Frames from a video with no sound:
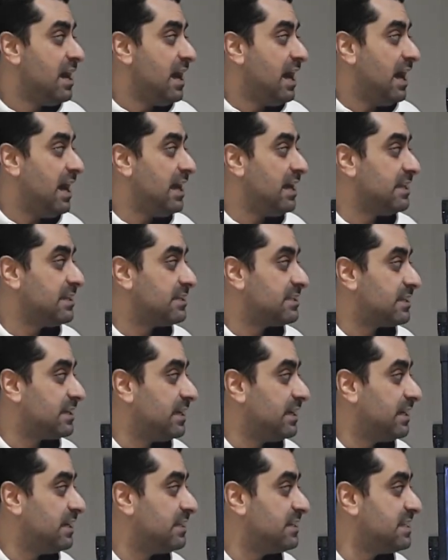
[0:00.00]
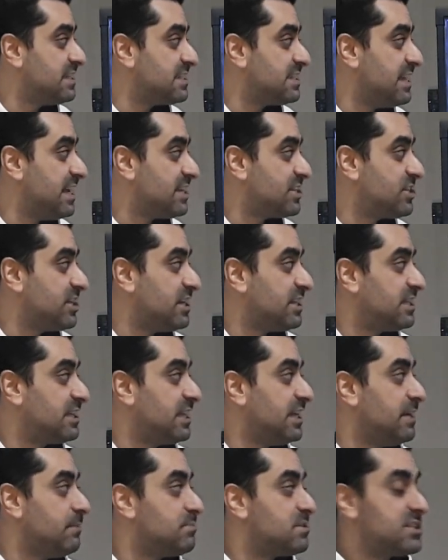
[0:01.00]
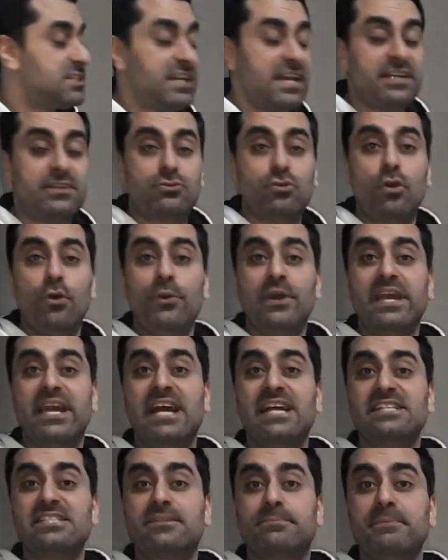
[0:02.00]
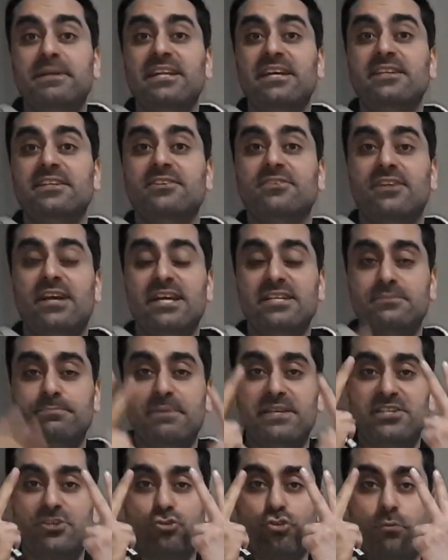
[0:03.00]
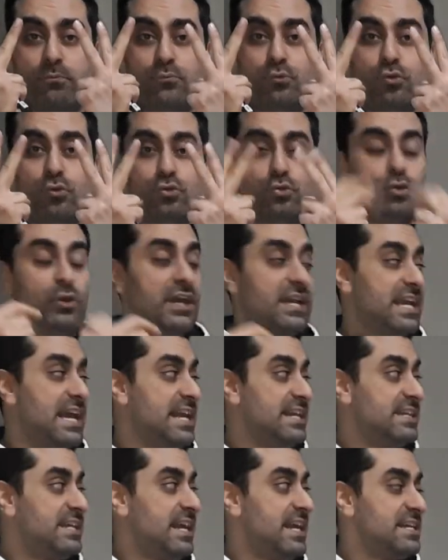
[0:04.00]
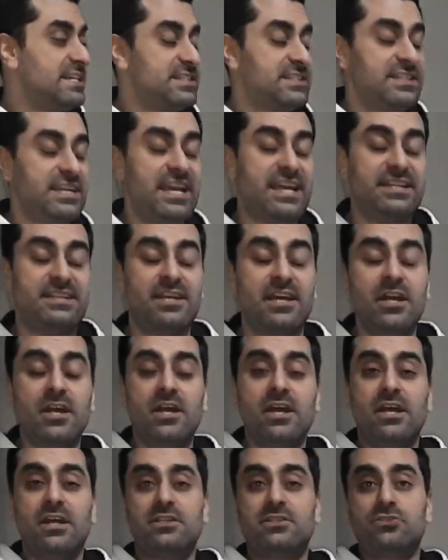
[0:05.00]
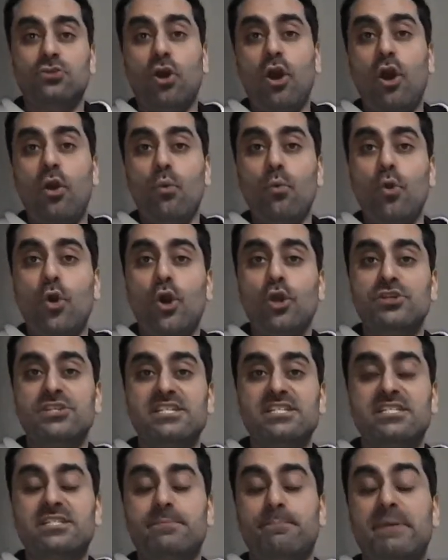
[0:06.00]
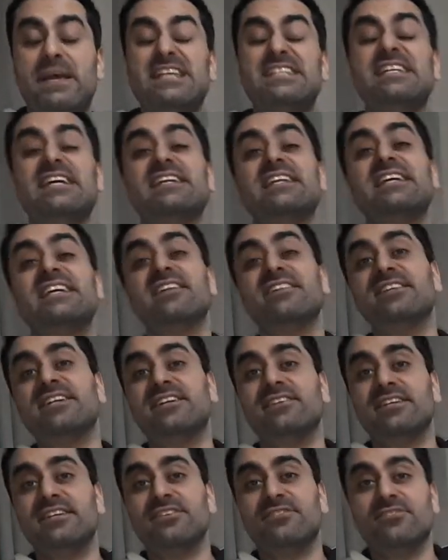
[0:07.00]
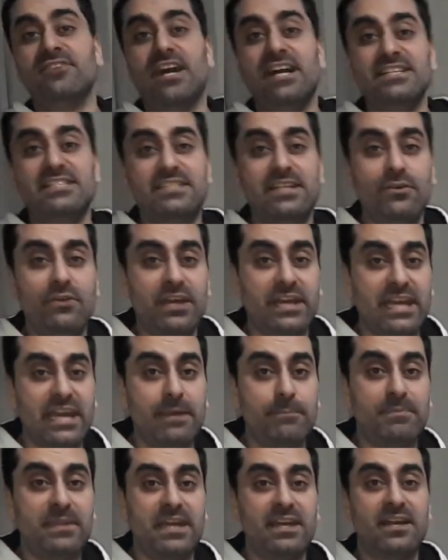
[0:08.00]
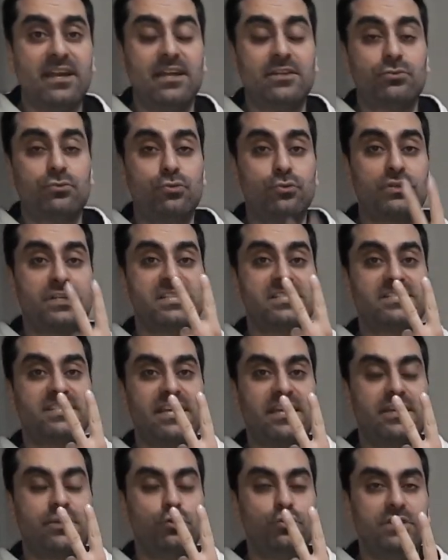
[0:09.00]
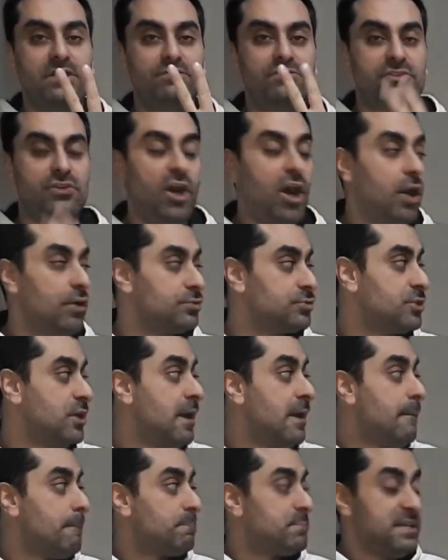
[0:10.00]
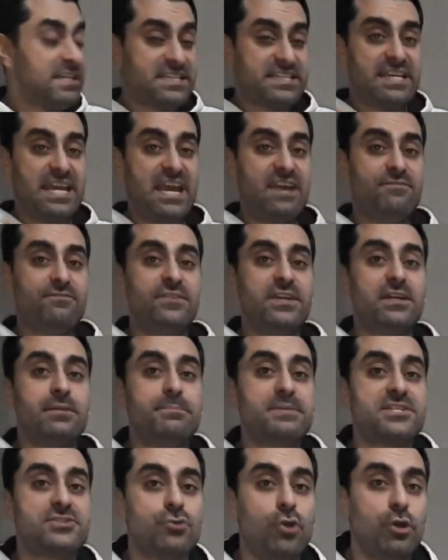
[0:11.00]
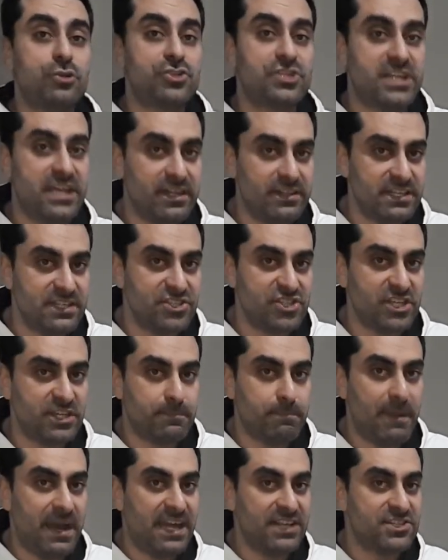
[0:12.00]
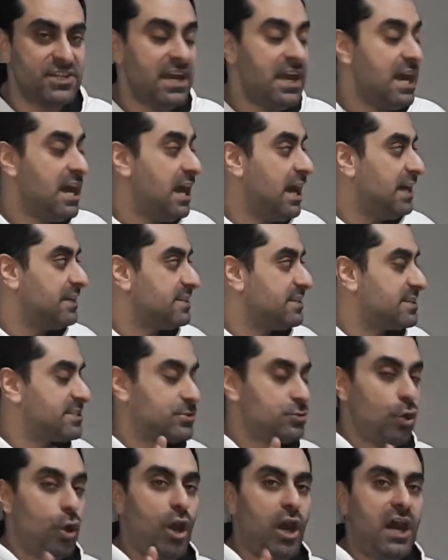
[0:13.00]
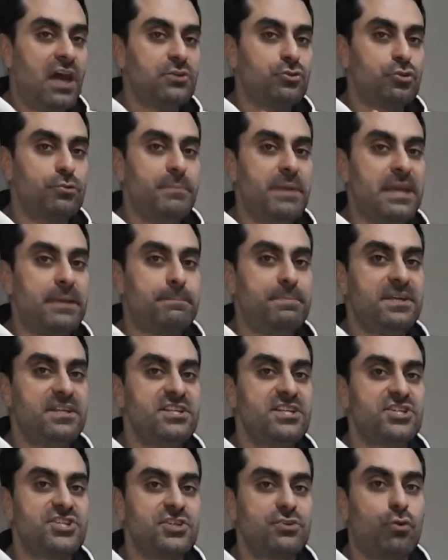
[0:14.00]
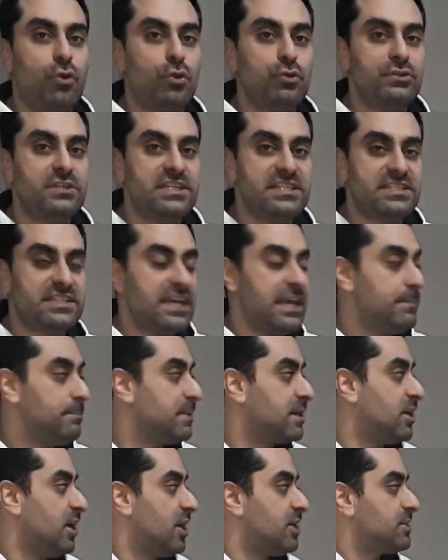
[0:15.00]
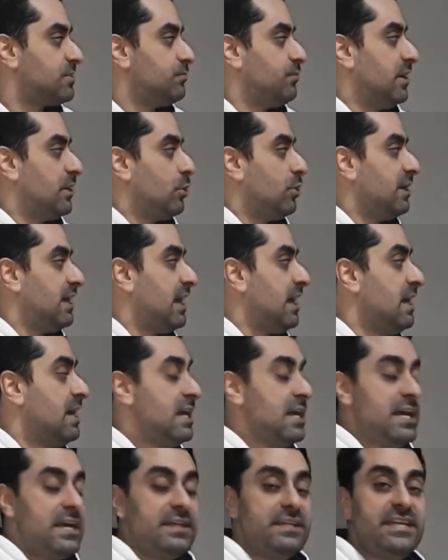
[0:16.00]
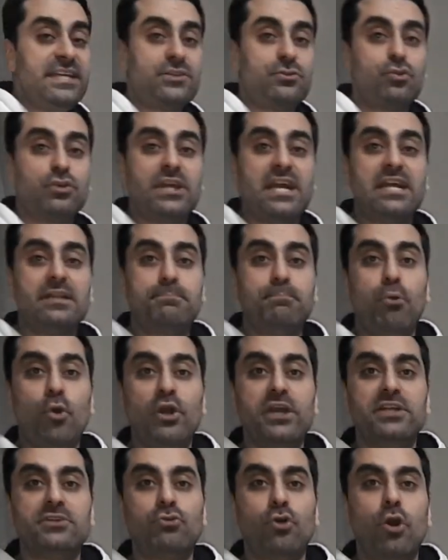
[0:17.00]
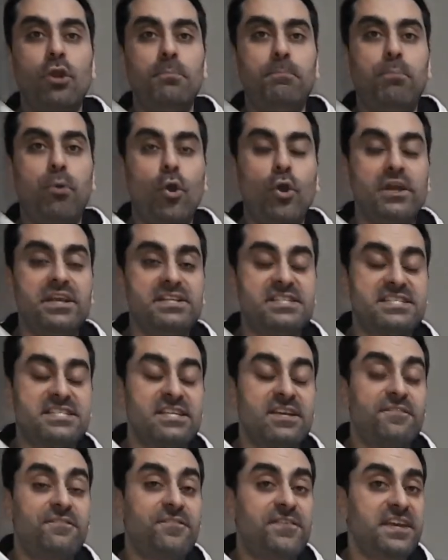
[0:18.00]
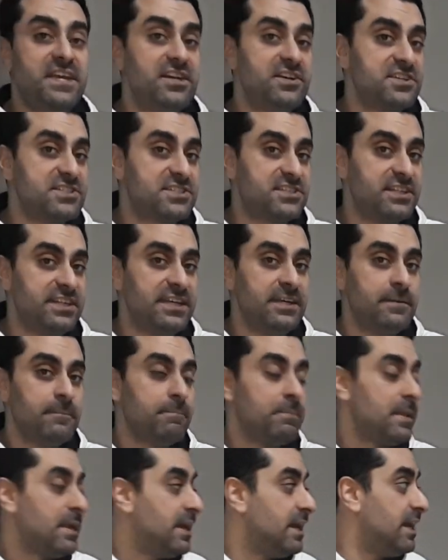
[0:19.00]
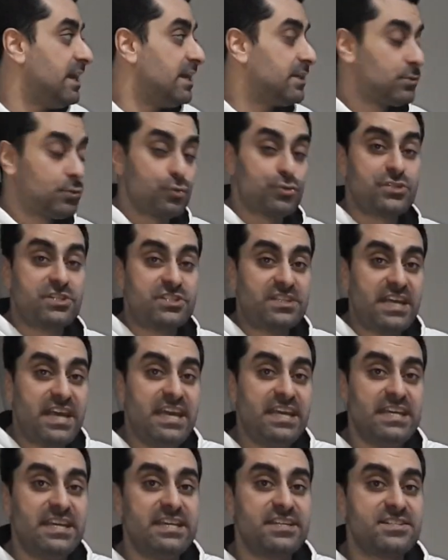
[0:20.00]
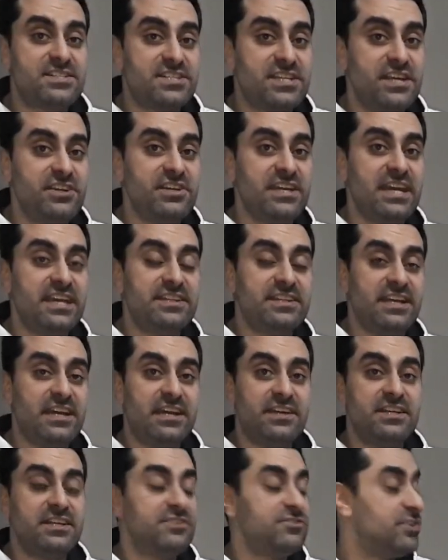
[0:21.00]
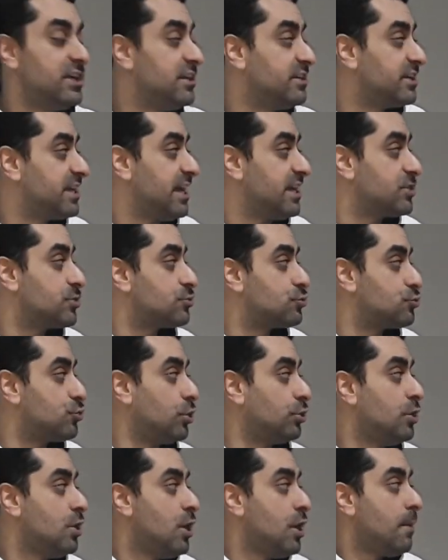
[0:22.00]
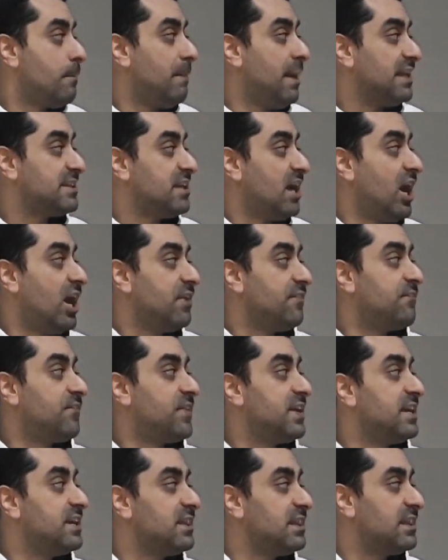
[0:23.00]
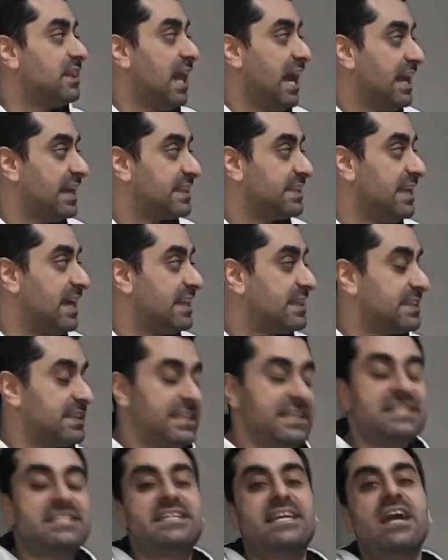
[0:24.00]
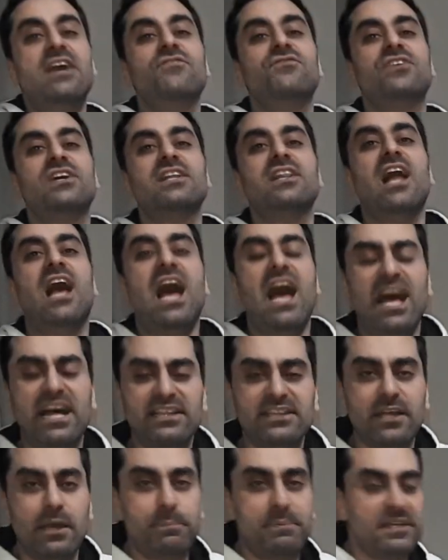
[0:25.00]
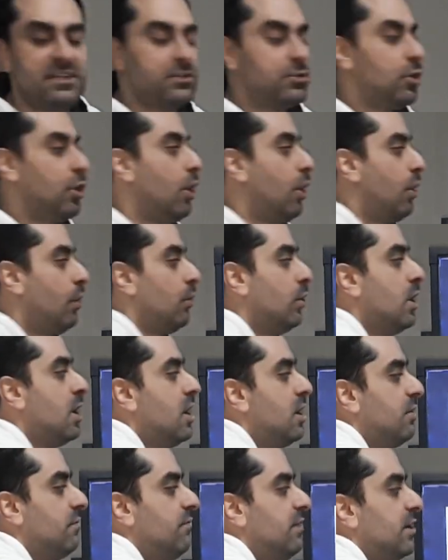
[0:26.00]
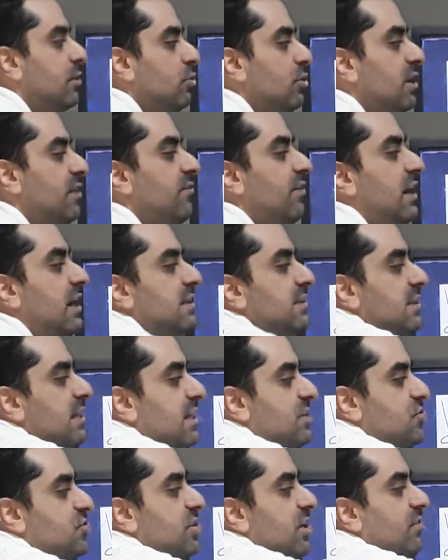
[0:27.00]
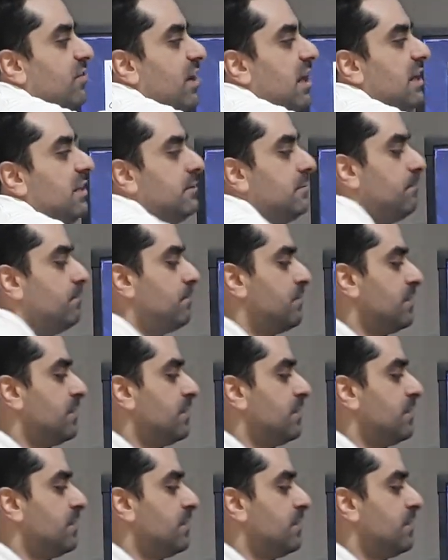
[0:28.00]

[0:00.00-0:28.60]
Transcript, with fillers: And this Lecce team stayed draw against Milan in last match at home 2-2. Again, they stayed draw versus Spezia 0-0 in last away game. They got 2 consecutive draws. This game will be so challenging match. And it's so hard to make prediction on this game because Verona need to get point or points fiercely. To stay in Serie A. They are in relegation zone, but I feel like that this game will end up in draw. Verona 1, Lecce 1.